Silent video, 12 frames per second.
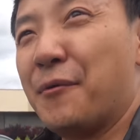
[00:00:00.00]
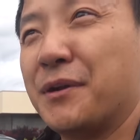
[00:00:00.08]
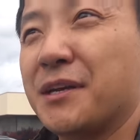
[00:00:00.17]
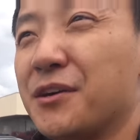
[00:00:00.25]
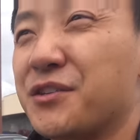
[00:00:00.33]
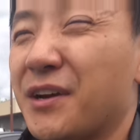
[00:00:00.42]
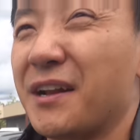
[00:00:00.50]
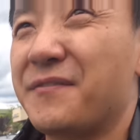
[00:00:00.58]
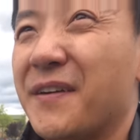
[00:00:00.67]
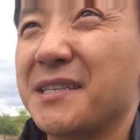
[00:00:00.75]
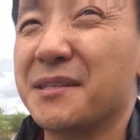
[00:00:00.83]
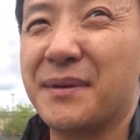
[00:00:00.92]
I want to go try to
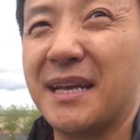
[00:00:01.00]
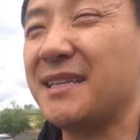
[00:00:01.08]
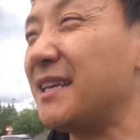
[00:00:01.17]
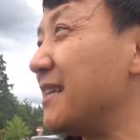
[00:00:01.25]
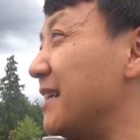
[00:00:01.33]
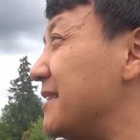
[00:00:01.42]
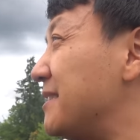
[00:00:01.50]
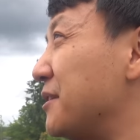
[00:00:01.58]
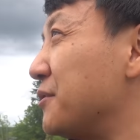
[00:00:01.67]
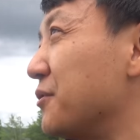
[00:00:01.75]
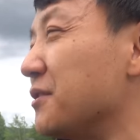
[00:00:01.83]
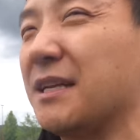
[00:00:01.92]
find some Indian
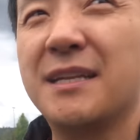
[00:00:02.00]
instant noodles.